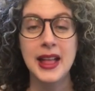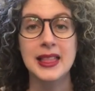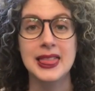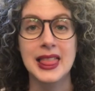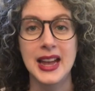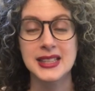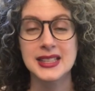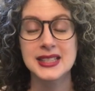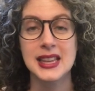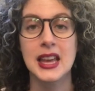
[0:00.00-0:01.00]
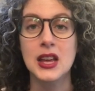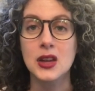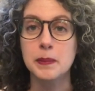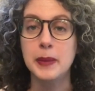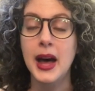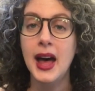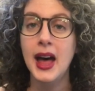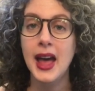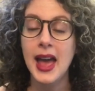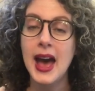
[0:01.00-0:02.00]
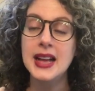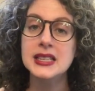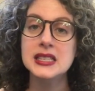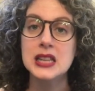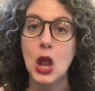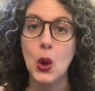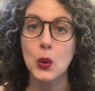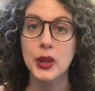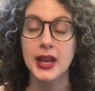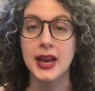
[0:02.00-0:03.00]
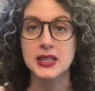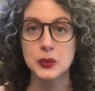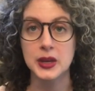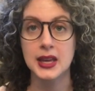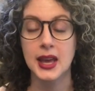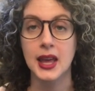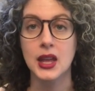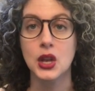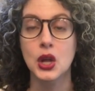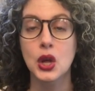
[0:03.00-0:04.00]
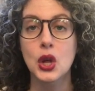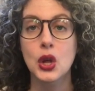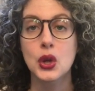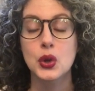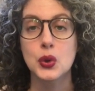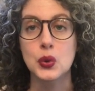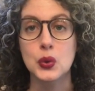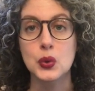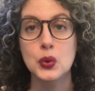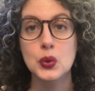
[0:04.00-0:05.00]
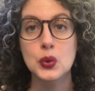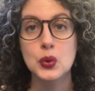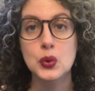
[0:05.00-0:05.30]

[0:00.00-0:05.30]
Let's say goodbye as slowly as we can. Goodbye.